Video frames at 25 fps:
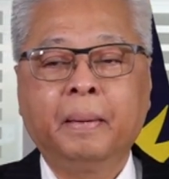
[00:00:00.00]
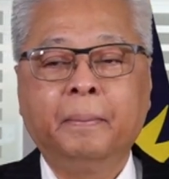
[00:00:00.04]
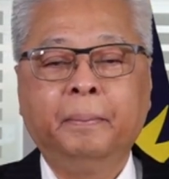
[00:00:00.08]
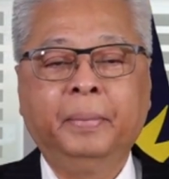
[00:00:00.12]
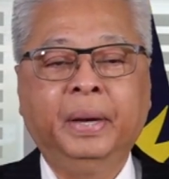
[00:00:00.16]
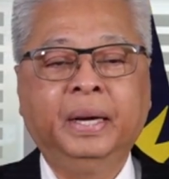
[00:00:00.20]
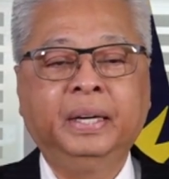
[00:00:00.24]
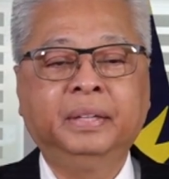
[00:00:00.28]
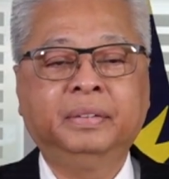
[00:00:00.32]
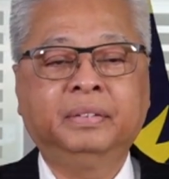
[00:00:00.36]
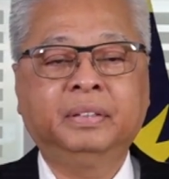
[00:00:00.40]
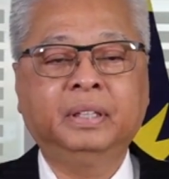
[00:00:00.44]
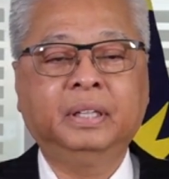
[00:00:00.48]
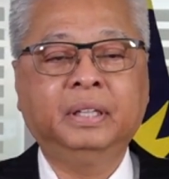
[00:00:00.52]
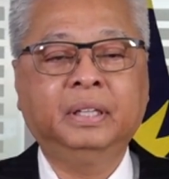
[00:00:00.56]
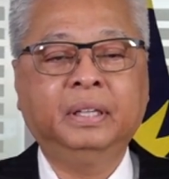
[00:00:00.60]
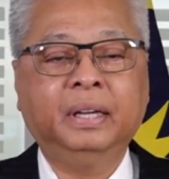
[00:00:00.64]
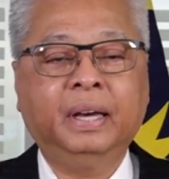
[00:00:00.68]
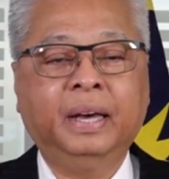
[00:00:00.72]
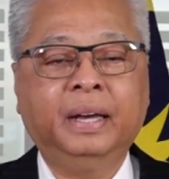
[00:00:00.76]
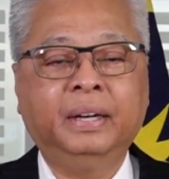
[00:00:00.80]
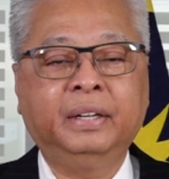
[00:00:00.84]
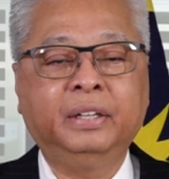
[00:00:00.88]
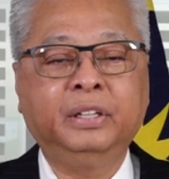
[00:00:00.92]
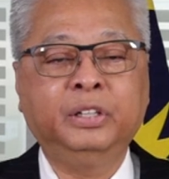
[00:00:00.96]
medicine
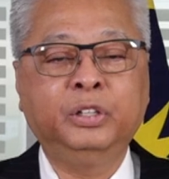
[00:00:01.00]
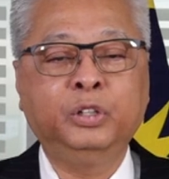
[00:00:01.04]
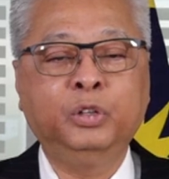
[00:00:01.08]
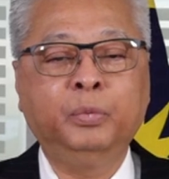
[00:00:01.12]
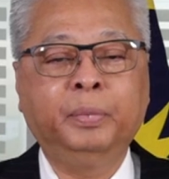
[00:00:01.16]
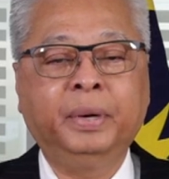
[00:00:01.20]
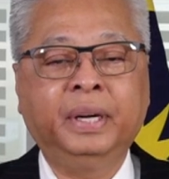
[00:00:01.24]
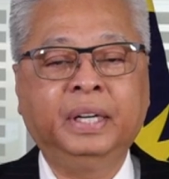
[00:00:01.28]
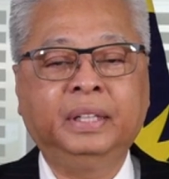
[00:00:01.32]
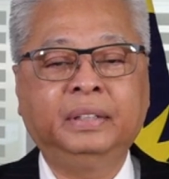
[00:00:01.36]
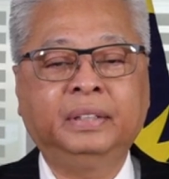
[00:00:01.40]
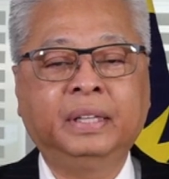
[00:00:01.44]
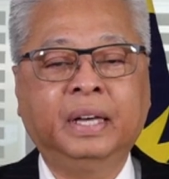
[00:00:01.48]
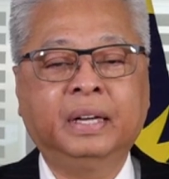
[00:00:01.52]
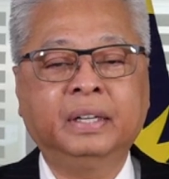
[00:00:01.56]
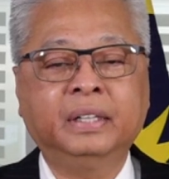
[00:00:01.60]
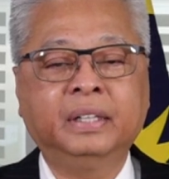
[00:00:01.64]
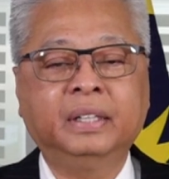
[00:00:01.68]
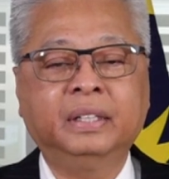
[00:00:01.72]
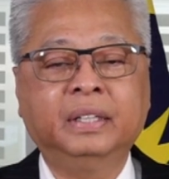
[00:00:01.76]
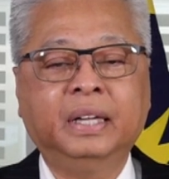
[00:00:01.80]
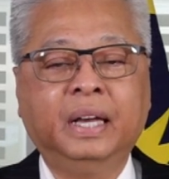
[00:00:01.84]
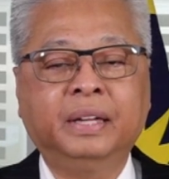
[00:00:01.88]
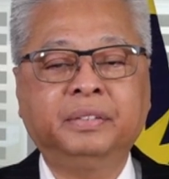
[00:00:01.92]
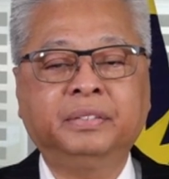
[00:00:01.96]
and
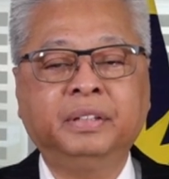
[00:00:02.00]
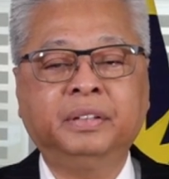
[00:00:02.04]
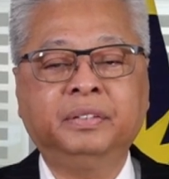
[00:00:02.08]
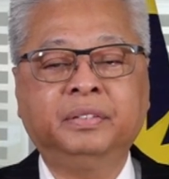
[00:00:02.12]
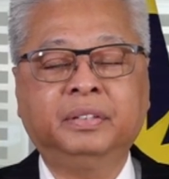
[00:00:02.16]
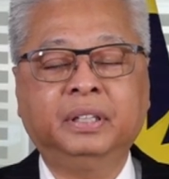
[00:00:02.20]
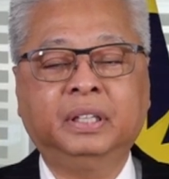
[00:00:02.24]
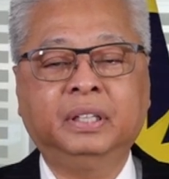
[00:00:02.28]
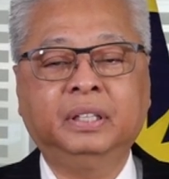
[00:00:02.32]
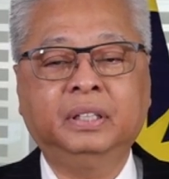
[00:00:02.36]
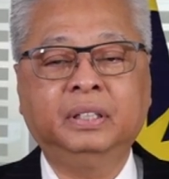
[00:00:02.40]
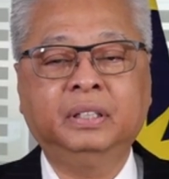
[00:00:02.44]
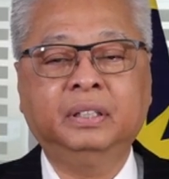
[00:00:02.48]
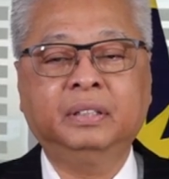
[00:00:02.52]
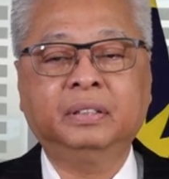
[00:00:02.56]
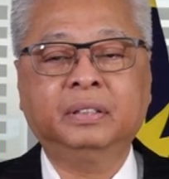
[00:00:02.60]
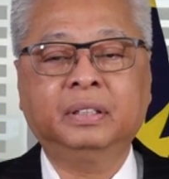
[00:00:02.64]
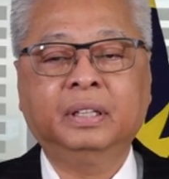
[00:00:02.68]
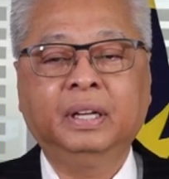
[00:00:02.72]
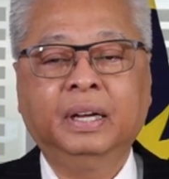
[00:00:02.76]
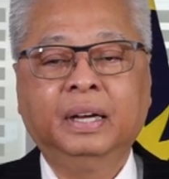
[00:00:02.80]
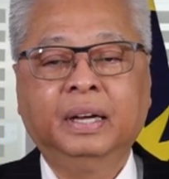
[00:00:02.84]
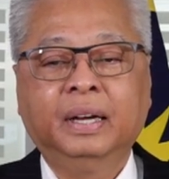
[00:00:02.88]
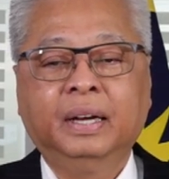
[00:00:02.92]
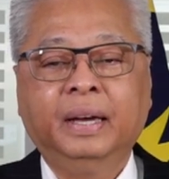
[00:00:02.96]
humanitarian assistance
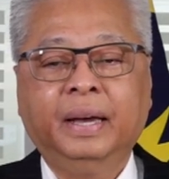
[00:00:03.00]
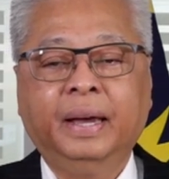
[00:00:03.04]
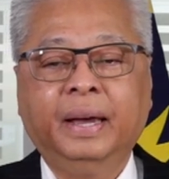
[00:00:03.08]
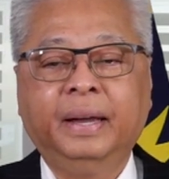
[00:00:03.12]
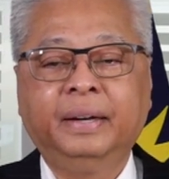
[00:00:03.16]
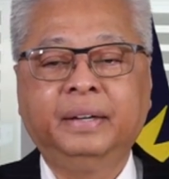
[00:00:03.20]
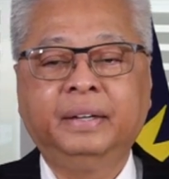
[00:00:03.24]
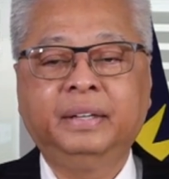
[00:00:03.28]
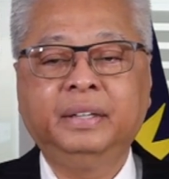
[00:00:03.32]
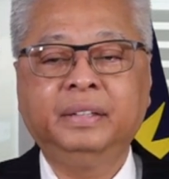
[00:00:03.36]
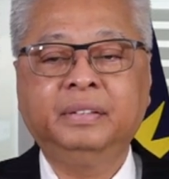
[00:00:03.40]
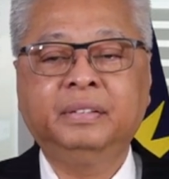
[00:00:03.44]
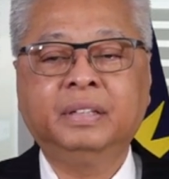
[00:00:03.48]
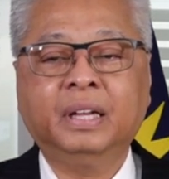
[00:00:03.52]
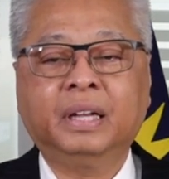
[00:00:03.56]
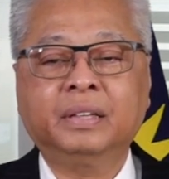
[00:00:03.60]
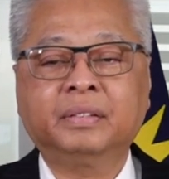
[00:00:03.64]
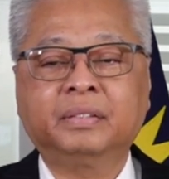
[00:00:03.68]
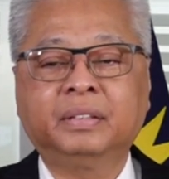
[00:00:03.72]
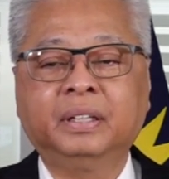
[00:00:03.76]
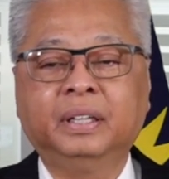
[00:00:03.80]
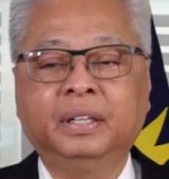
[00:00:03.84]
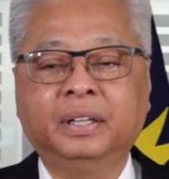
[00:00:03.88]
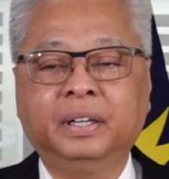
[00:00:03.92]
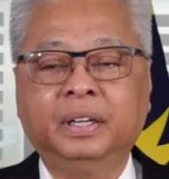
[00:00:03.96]
and
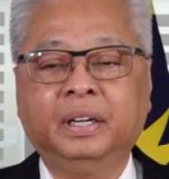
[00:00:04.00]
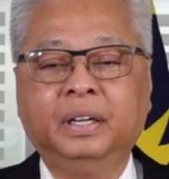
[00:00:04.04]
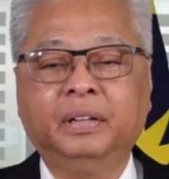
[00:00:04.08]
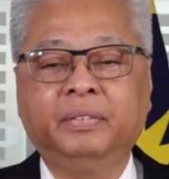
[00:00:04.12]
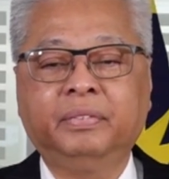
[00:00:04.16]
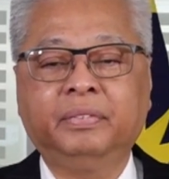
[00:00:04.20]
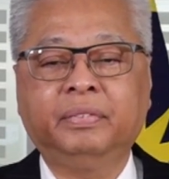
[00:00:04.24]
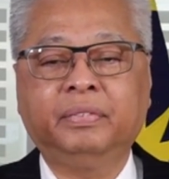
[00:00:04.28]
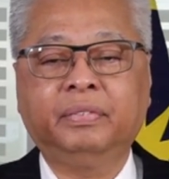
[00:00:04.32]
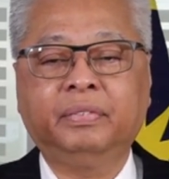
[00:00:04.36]
disaster relief.